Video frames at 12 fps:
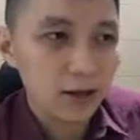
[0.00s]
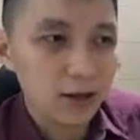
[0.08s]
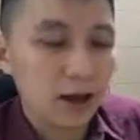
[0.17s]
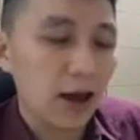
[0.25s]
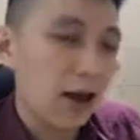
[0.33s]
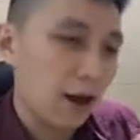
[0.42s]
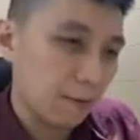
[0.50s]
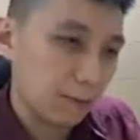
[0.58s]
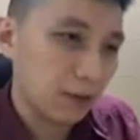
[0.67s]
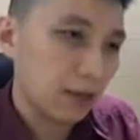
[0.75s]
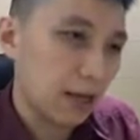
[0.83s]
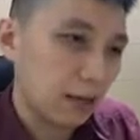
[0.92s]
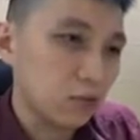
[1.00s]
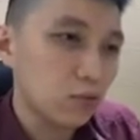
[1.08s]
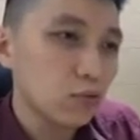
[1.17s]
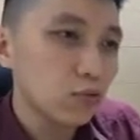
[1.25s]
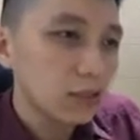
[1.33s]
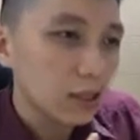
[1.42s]
that happen, and
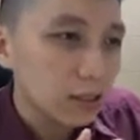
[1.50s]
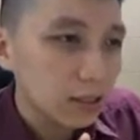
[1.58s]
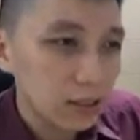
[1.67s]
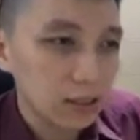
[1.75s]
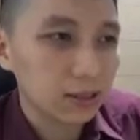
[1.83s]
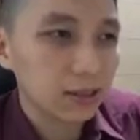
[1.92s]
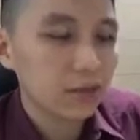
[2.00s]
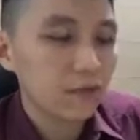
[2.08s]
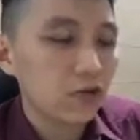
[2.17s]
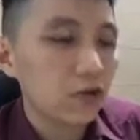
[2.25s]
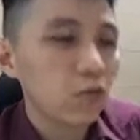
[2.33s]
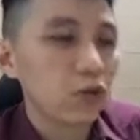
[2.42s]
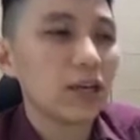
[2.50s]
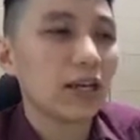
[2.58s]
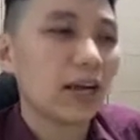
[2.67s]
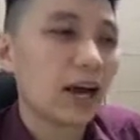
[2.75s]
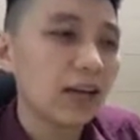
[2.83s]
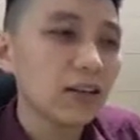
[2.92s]
using this you can
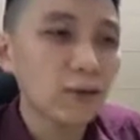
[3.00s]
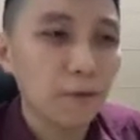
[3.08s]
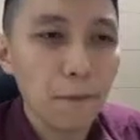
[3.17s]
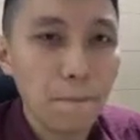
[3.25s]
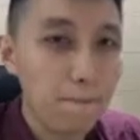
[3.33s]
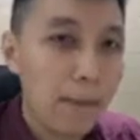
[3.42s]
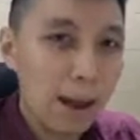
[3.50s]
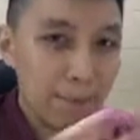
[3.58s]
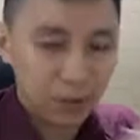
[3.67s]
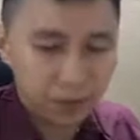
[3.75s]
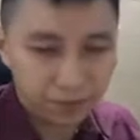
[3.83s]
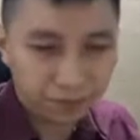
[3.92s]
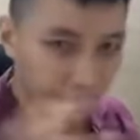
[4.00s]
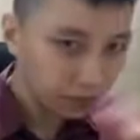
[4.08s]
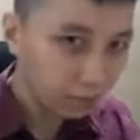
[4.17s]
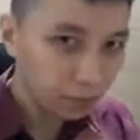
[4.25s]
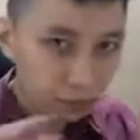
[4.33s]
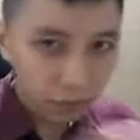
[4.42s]
kind of map
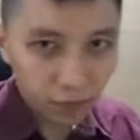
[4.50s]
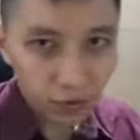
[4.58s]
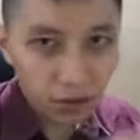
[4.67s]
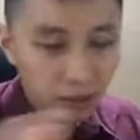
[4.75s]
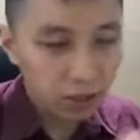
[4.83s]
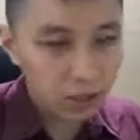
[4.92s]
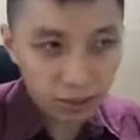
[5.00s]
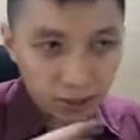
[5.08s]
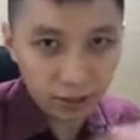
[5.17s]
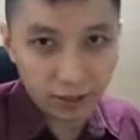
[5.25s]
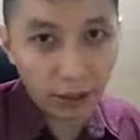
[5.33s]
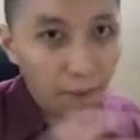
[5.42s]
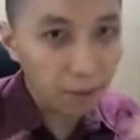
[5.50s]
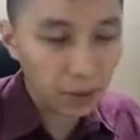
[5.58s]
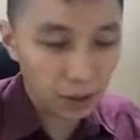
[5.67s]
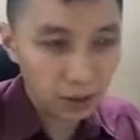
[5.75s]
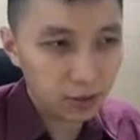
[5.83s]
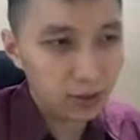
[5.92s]
the
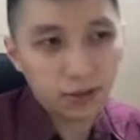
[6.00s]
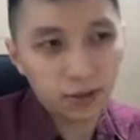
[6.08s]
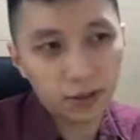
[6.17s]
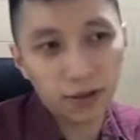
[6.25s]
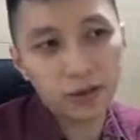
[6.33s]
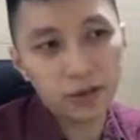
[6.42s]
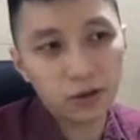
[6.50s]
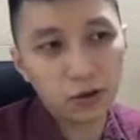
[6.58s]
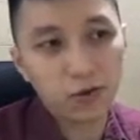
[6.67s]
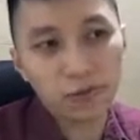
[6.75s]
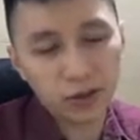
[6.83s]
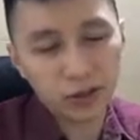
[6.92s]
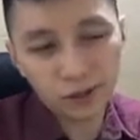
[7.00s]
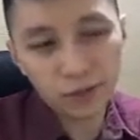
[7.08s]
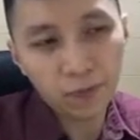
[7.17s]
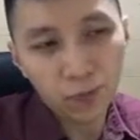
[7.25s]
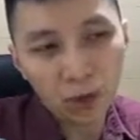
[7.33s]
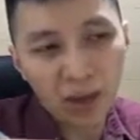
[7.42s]
number, right? So because
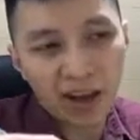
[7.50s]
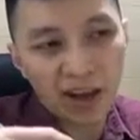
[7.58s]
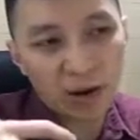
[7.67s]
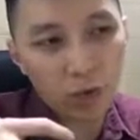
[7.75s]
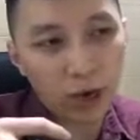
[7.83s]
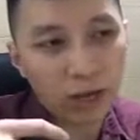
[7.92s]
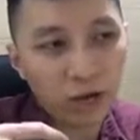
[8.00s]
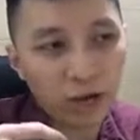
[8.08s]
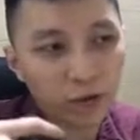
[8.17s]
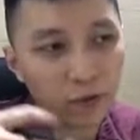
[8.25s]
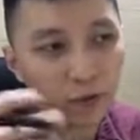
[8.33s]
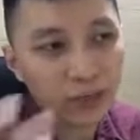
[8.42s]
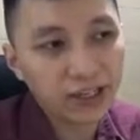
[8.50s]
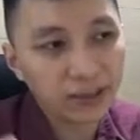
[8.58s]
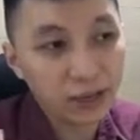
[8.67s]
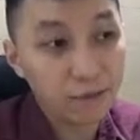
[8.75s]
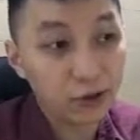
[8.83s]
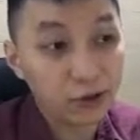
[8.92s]
when you have great
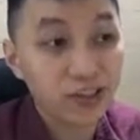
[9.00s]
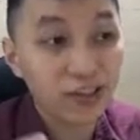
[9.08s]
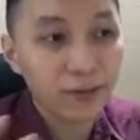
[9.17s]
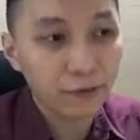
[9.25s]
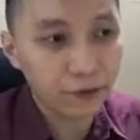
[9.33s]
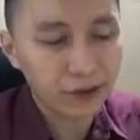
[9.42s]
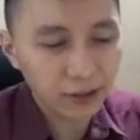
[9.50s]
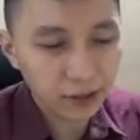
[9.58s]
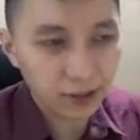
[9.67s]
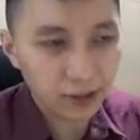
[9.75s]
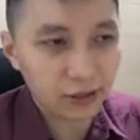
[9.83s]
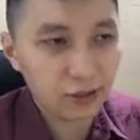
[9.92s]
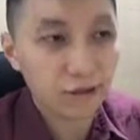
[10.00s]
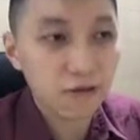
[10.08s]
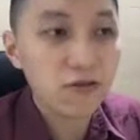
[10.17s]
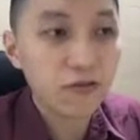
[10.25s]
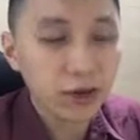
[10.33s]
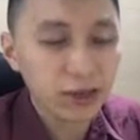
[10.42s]
temperature difference, then you have
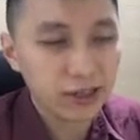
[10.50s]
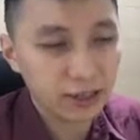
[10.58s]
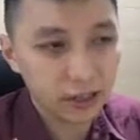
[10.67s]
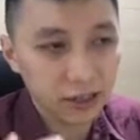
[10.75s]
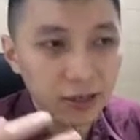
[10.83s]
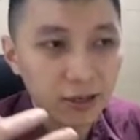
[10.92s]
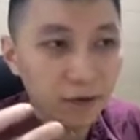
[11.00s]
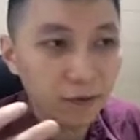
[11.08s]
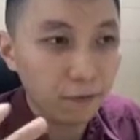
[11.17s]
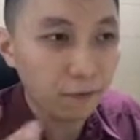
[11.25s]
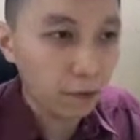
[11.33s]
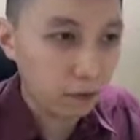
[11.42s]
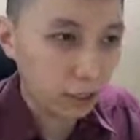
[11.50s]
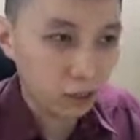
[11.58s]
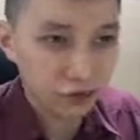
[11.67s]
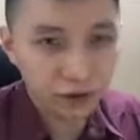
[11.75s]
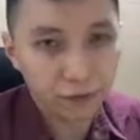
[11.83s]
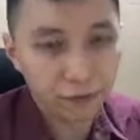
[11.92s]
greater
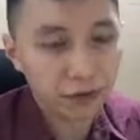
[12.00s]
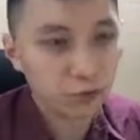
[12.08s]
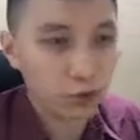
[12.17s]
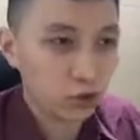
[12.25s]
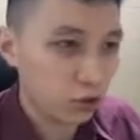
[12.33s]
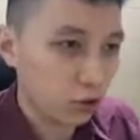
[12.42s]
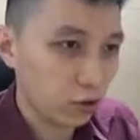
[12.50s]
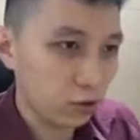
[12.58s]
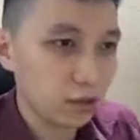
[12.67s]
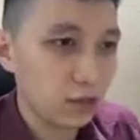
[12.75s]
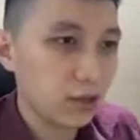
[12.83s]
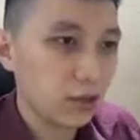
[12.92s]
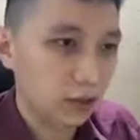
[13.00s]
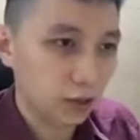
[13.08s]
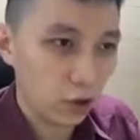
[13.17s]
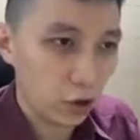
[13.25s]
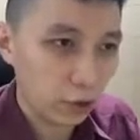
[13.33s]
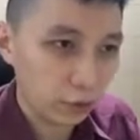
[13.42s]
voltage difference, which cause the
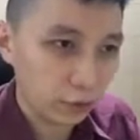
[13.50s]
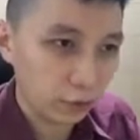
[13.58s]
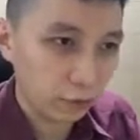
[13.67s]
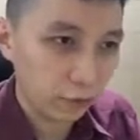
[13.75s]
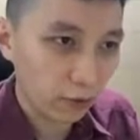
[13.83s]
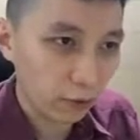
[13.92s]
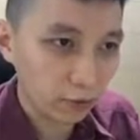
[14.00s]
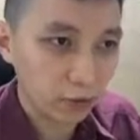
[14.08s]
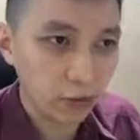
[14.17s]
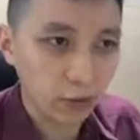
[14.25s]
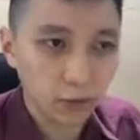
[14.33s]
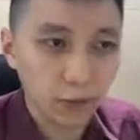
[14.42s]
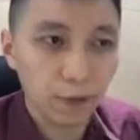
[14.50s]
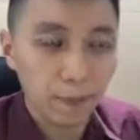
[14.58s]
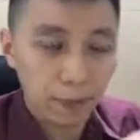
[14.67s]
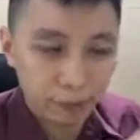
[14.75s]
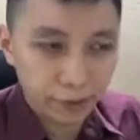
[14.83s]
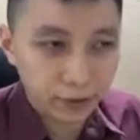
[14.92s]
current to flow. So
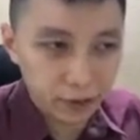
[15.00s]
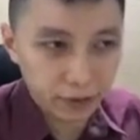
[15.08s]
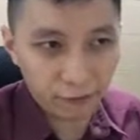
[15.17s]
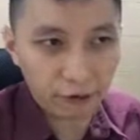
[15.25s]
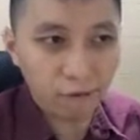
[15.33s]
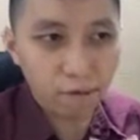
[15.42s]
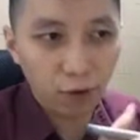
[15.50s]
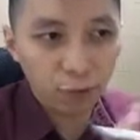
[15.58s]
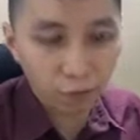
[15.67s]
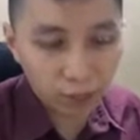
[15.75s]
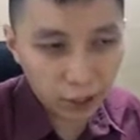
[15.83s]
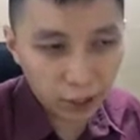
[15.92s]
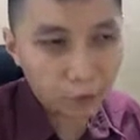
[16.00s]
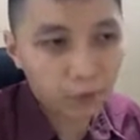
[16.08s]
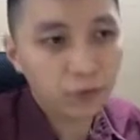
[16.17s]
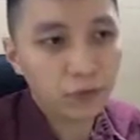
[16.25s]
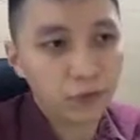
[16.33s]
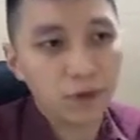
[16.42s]
apparently if you have more voltage,
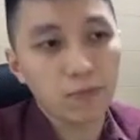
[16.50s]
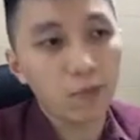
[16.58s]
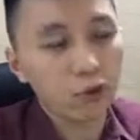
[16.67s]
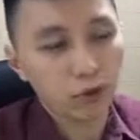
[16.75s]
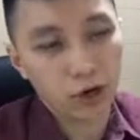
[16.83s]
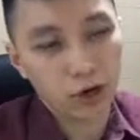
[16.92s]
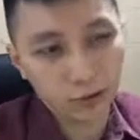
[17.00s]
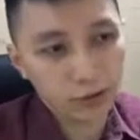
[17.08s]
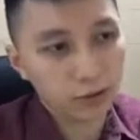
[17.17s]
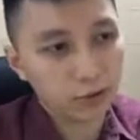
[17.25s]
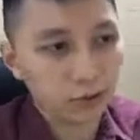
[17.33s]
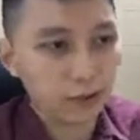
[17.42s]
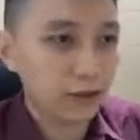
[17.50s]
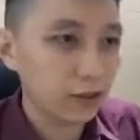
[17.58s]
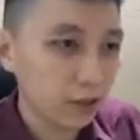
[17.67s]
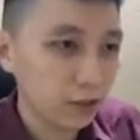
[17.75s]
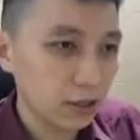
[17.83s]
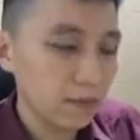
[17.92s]
then more current. So
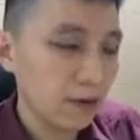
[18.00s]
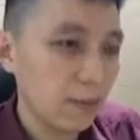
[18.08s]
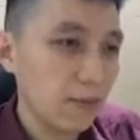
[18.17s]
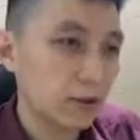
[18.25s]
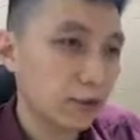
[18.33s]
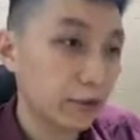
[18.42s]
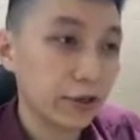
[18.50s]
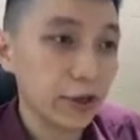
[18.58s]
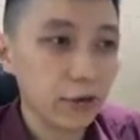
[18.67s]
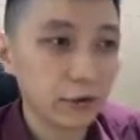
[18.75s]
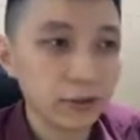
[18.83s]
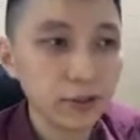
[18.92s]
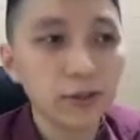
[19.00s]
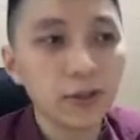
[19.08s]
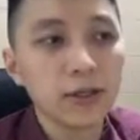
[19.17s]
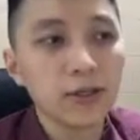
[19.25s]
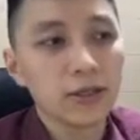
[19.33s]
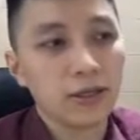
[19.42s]
eventually by measuring current,
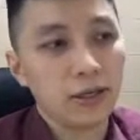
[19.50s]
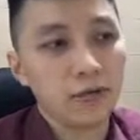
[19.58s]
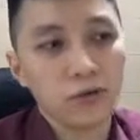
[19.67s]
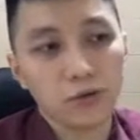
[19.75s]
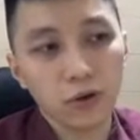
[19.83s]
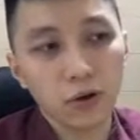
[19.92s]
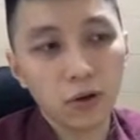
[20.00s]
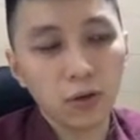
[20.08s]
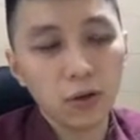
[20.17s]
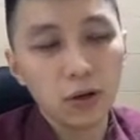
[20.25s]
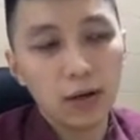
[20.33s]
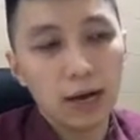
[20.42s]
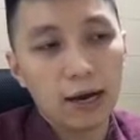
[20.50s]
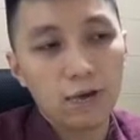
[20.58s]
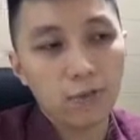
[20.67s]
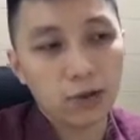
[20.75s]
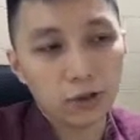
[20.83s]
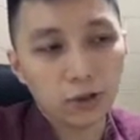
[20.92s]
then you know how
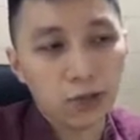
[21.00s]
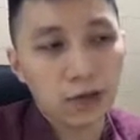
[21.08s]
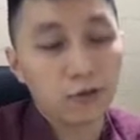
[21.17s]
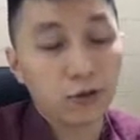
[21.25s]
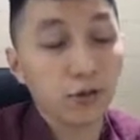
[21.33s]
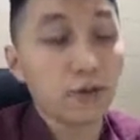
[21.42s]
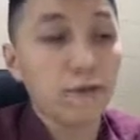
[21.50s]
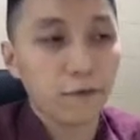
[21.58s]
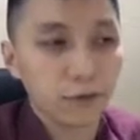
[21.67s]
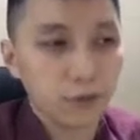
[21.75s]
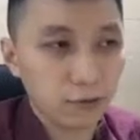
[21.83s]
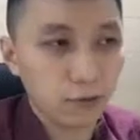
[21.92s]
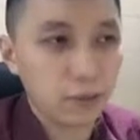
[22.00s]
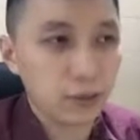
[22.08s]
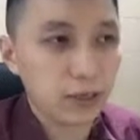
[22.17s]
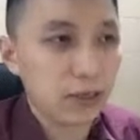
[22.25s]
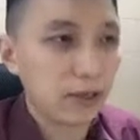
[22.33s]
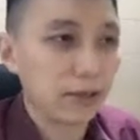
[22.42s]
much temperature difference it will
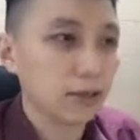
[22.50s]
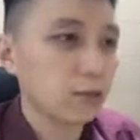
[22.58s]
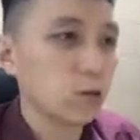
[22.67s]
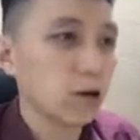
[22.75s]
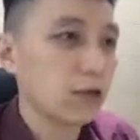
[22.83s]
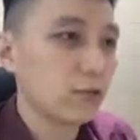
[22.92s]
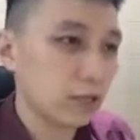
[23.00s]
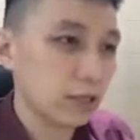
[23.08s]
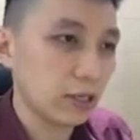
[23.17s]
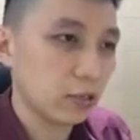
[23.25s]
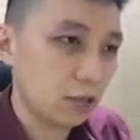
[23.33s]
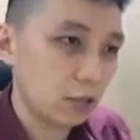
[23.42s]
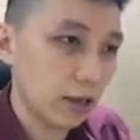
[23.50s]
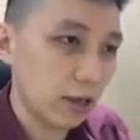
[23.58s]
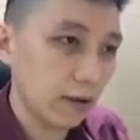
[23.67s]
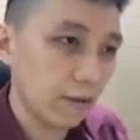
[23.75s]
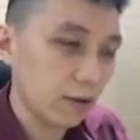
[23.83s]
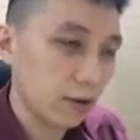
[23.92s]
be, and that's why we need to
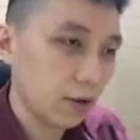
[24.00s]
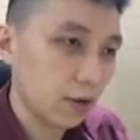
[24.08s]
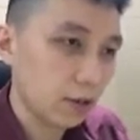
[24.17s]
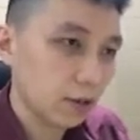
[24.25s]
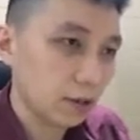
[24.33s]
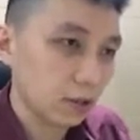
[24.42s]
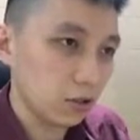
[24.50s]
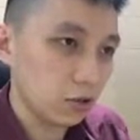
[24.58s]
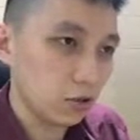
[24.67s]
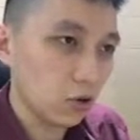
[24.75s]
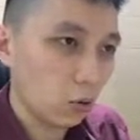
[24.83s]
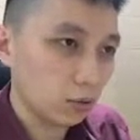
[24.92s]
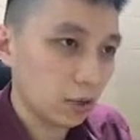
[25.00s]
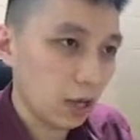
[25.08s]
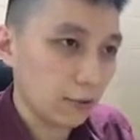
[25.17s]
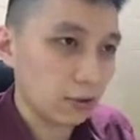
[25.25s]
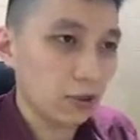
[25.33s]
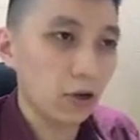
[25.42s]
have the known
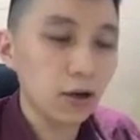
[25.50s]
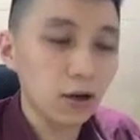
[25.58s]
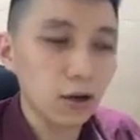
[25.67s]
temperature